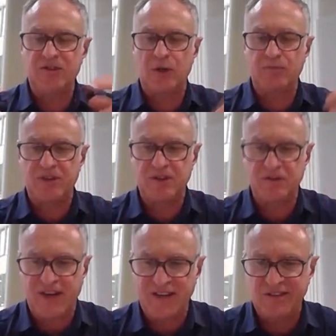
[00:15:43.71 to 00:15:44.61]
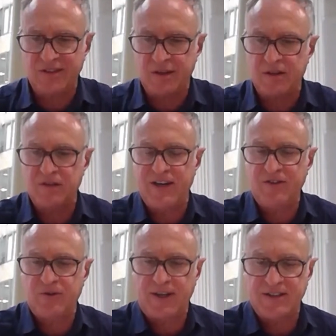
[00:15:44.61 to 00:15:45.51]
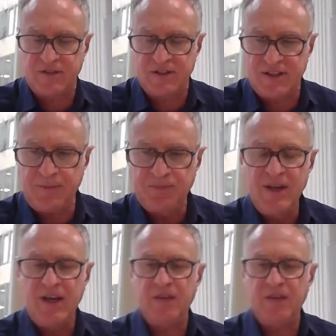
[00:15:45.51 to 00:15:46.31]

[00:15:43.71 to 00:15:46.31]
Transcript: in terms of the devices and the device connectivity.